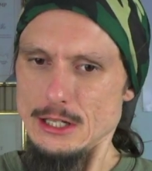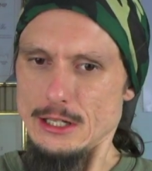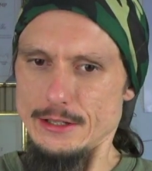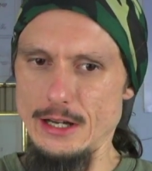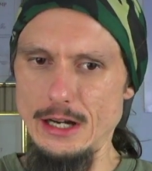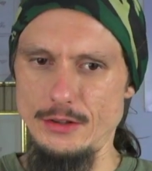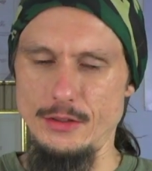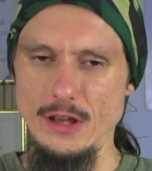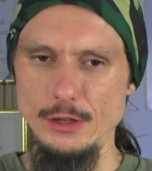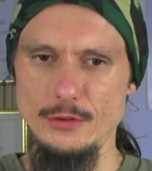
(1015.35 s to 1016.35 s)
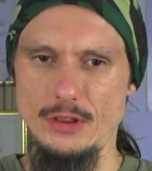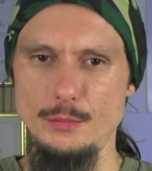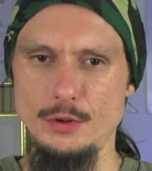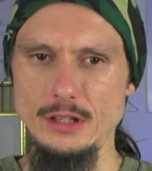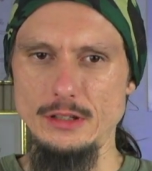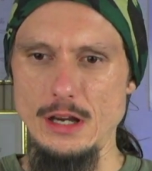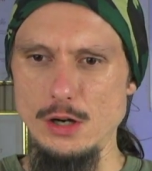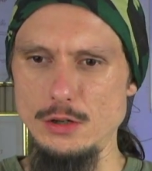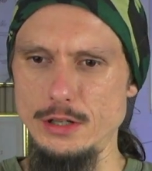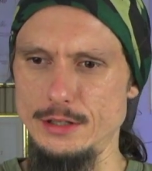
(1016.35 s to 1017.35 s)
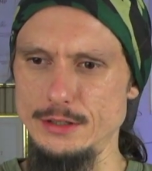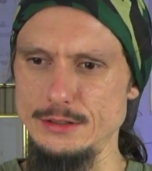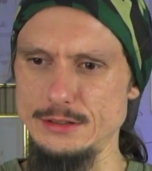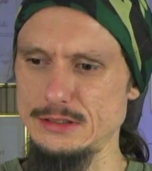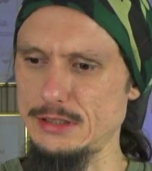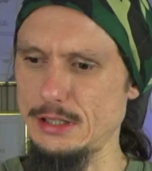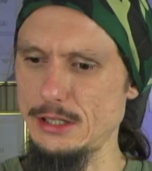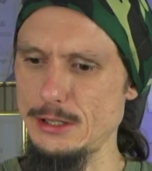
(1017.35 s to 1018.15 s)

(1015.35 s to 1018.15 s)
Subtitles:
Yeah, the value that I'm bringing now is,